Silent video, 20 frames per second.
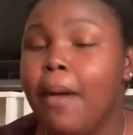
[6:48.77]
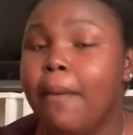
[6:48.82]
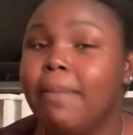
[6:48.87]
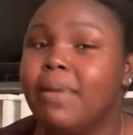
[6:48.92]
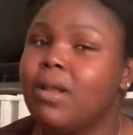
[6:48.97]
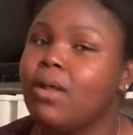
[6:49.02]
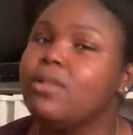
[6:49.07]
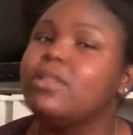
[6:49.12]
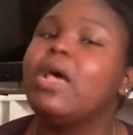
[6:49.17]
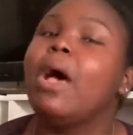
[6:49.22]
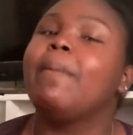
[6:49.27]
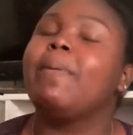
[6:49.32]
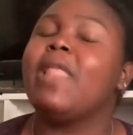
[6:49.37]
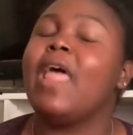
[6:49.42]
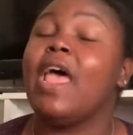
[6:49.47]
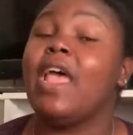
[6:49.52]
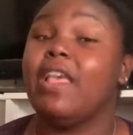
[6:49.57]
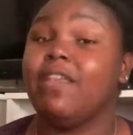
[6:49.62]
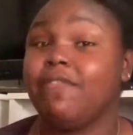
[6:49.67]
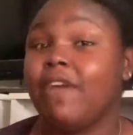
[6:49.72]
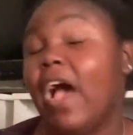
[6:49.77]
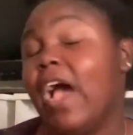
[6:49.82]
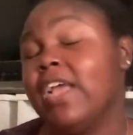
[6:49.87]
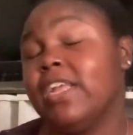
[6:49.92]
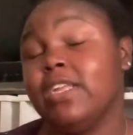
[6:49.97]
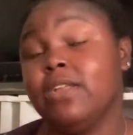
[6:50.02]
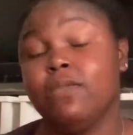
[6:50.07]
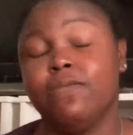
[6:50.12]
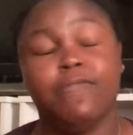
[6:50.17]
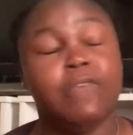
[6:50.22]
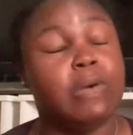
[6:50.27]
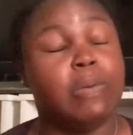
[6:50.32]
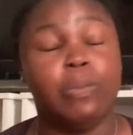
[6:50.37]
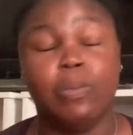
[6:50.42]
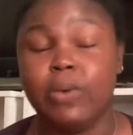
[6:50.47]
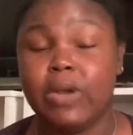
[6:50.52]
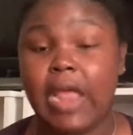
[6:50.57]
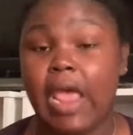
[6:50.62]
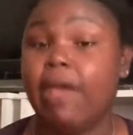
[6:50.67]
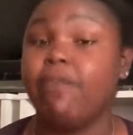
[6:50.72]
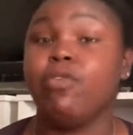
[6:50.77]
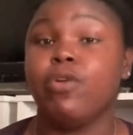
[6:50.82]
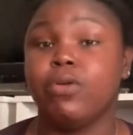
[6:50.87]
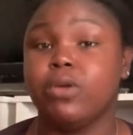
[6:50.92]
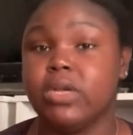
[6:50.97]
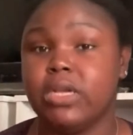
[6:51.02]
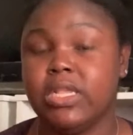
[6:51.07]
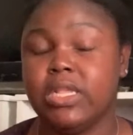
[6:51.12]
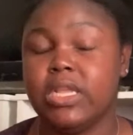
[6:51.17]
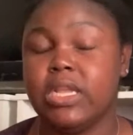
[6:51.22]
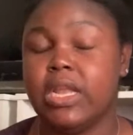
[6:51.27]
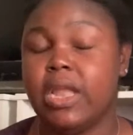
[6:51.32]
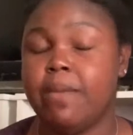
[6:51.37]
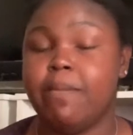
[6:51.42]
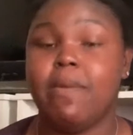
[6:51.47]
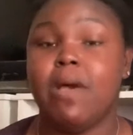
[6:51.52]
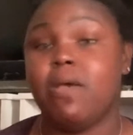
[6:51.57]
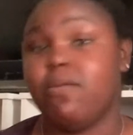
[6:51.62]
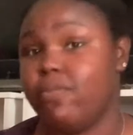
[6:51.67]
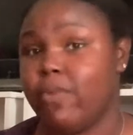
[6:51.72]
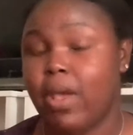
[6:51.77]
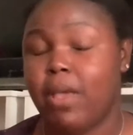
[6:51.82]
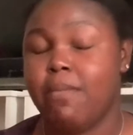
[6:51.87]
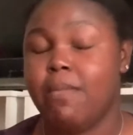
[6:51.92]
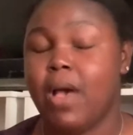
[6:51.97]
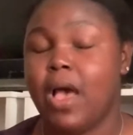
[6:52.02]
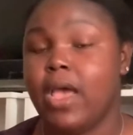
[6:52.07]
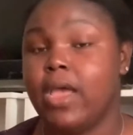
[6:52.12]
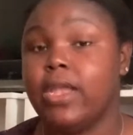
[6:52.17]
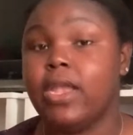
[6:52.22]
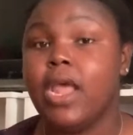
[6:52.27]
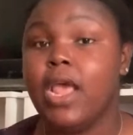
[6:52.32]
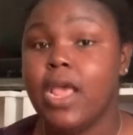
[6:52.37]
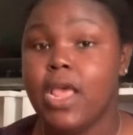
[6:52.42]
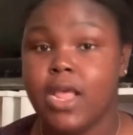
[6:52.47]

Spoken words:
But on top of that, if I, for whatever reason, in my right mind,